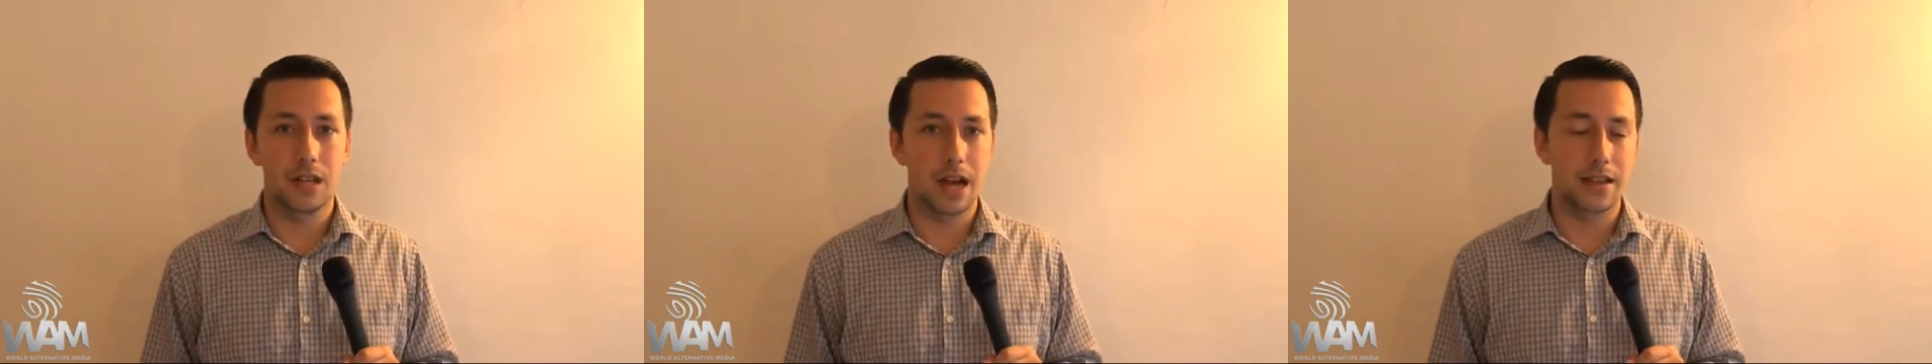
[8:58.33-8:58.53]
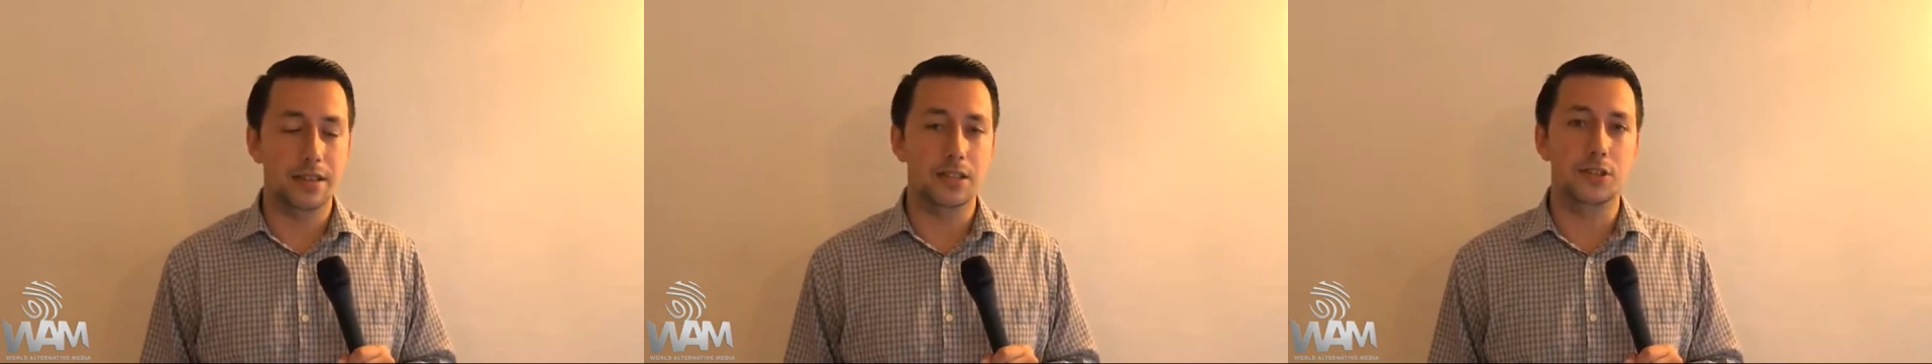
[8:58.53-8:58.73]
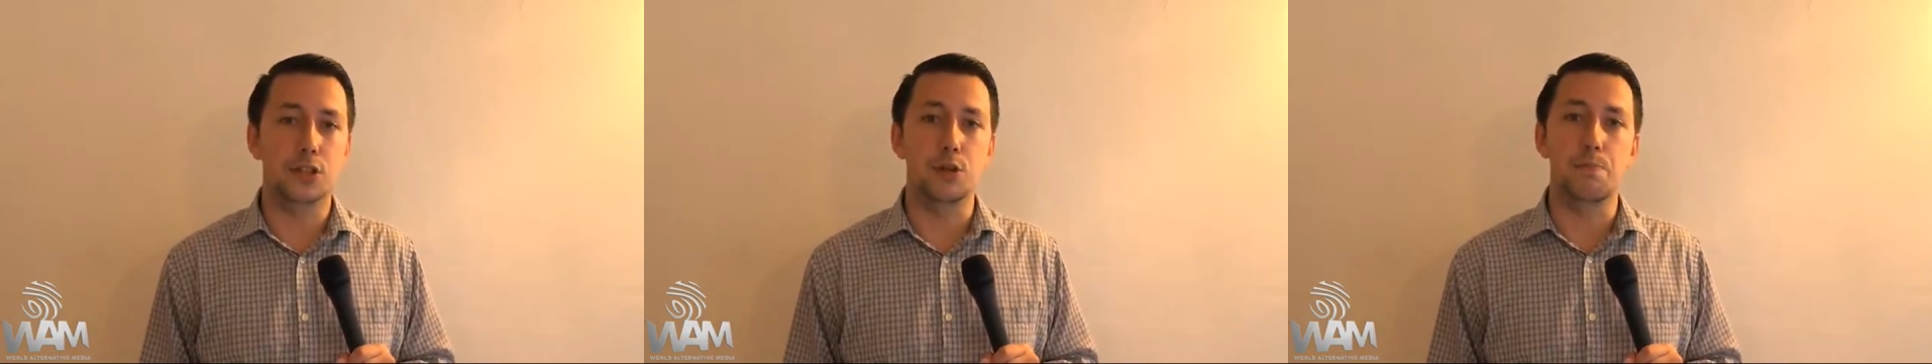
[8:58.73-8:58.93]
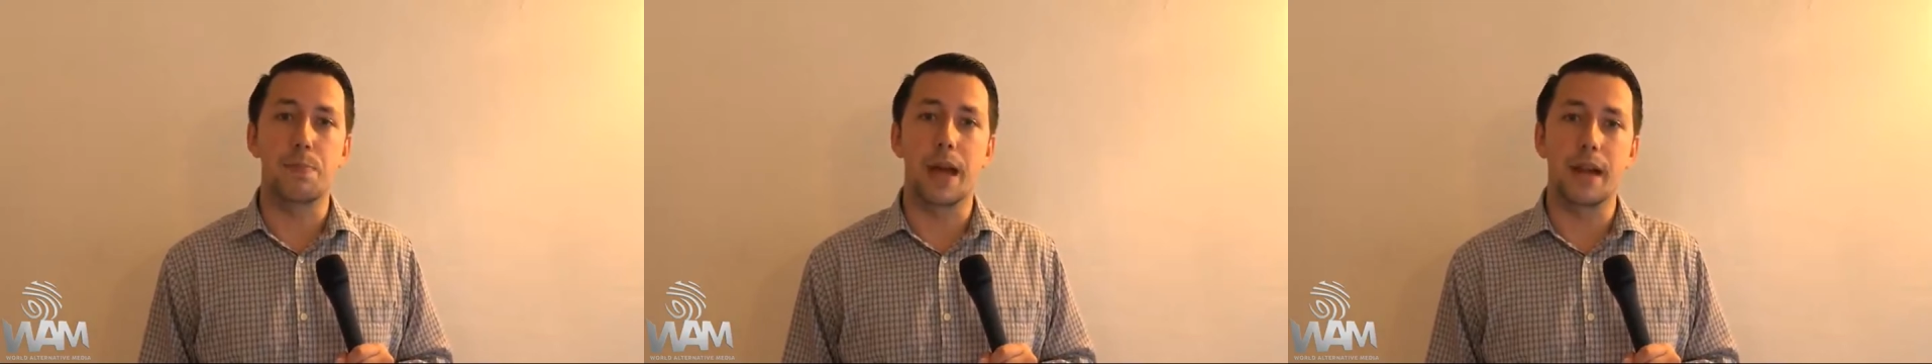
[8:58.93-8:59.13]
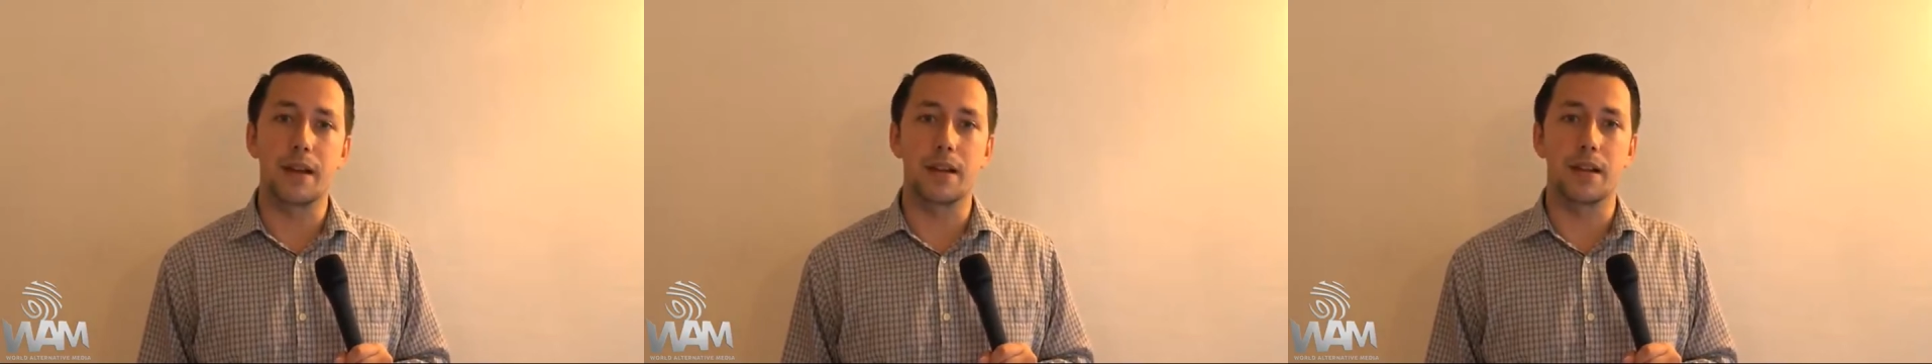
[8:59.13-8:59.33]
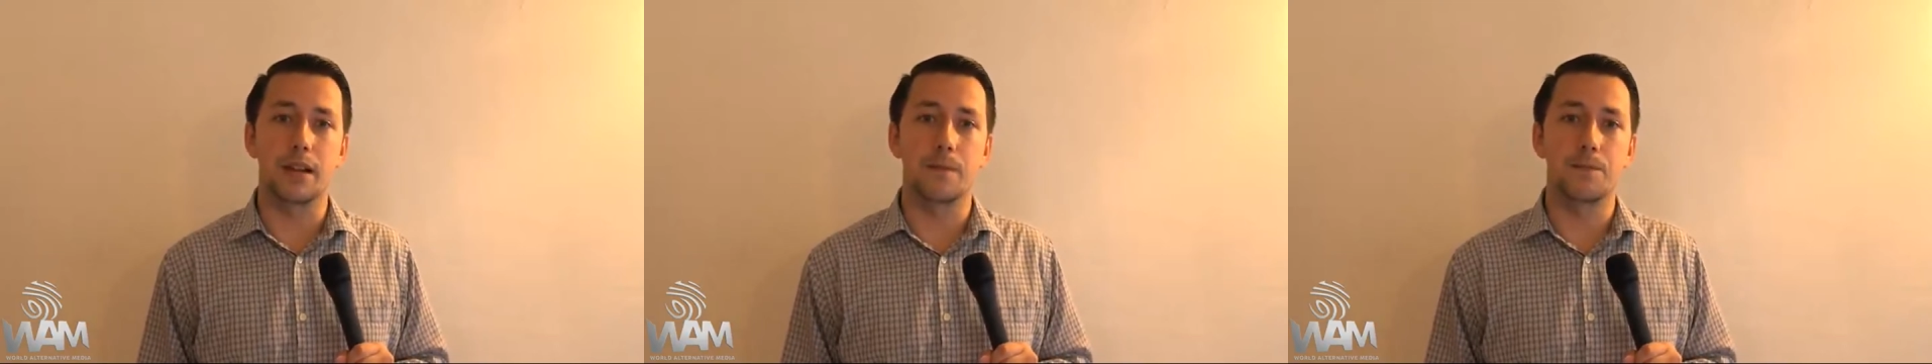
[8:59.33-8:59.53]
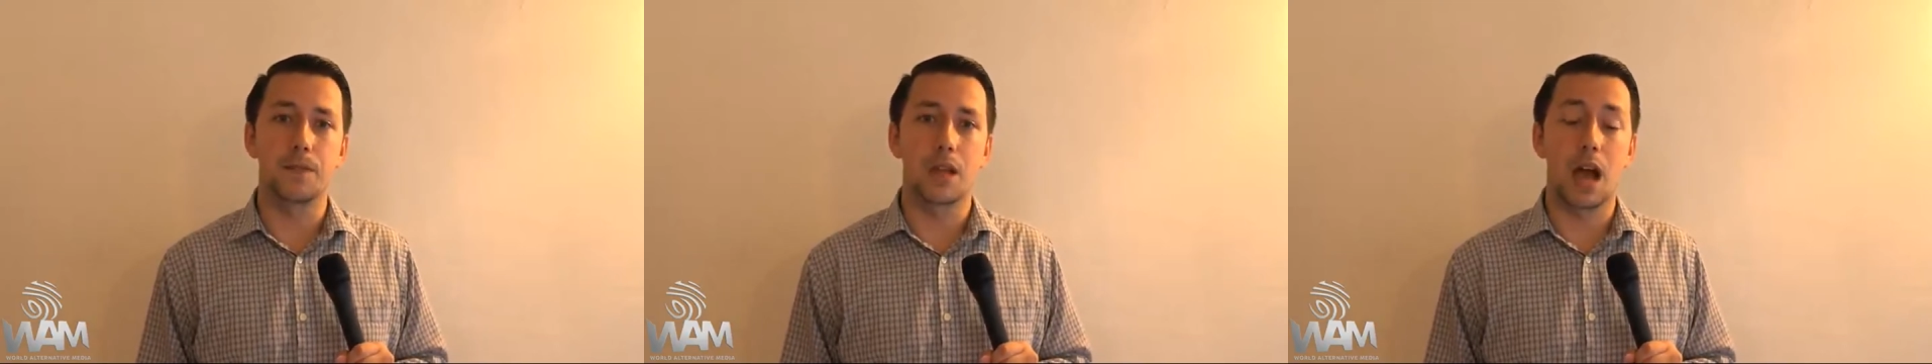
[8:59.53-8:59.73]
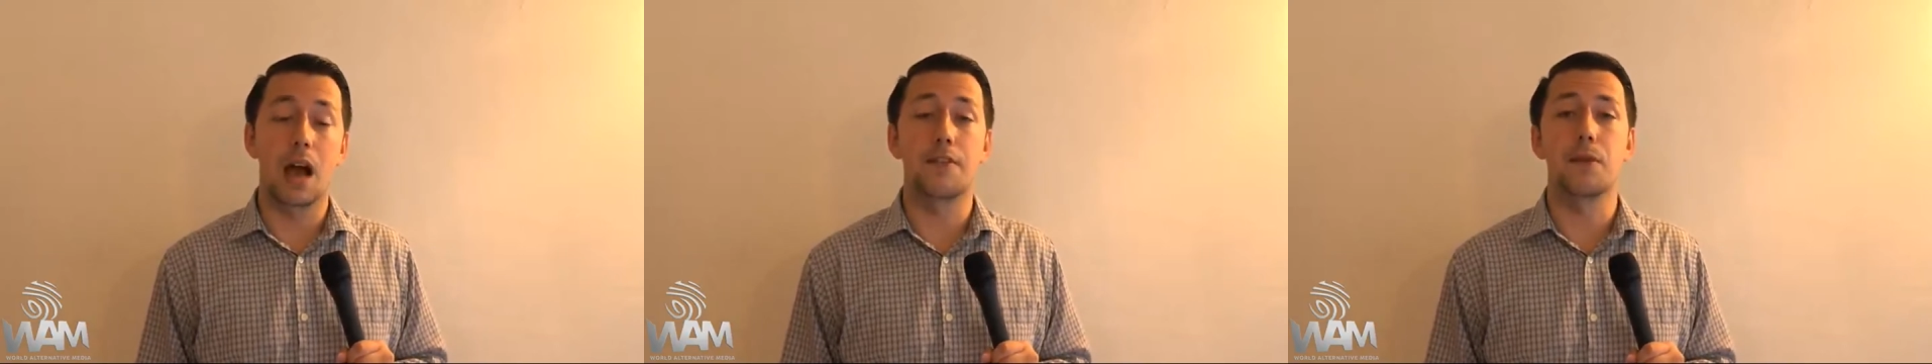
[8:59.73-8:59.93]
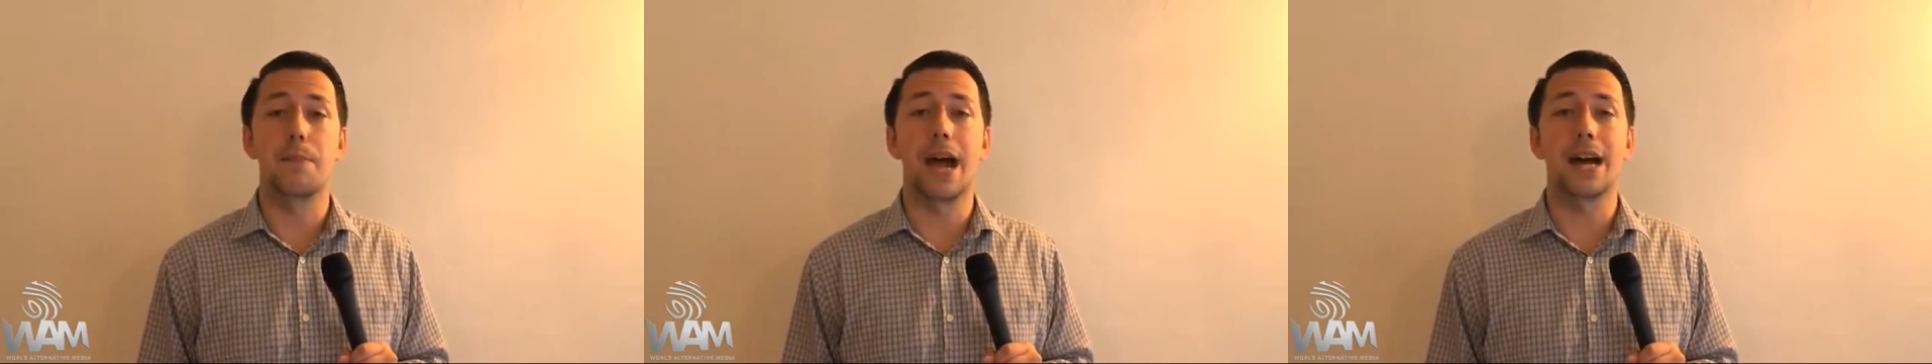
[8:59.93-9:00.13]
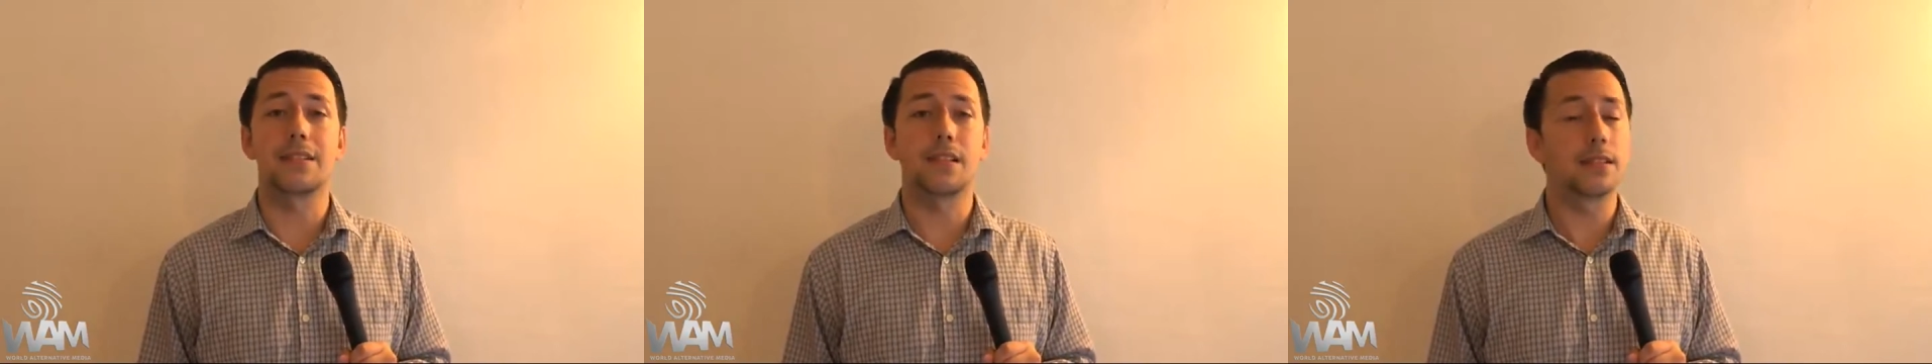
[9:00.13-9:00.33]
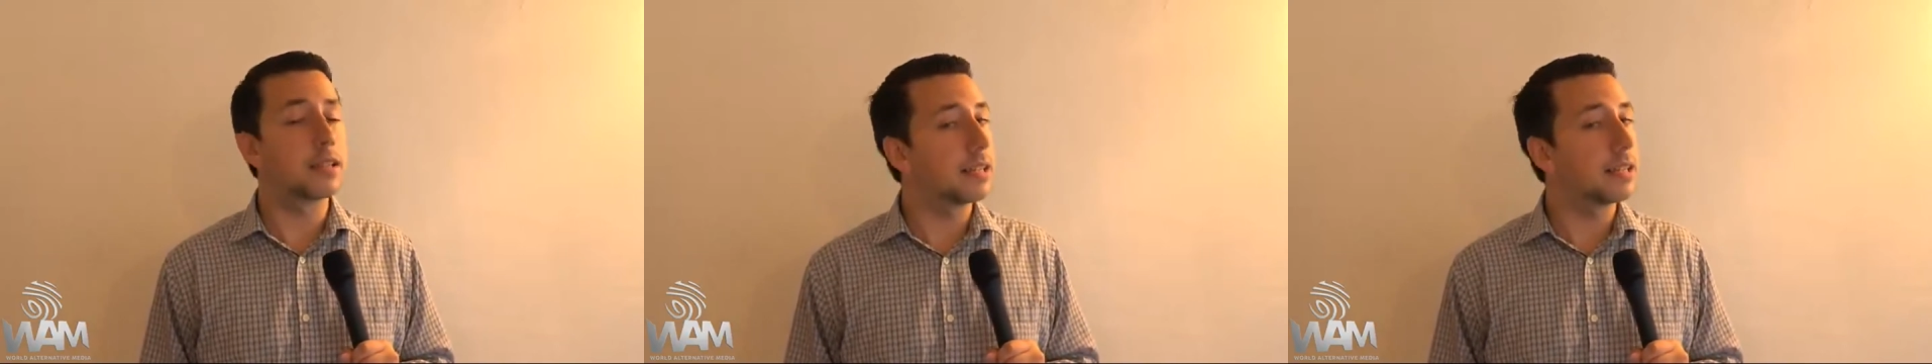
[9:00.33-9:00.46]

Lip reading: at the stupidity of the masses.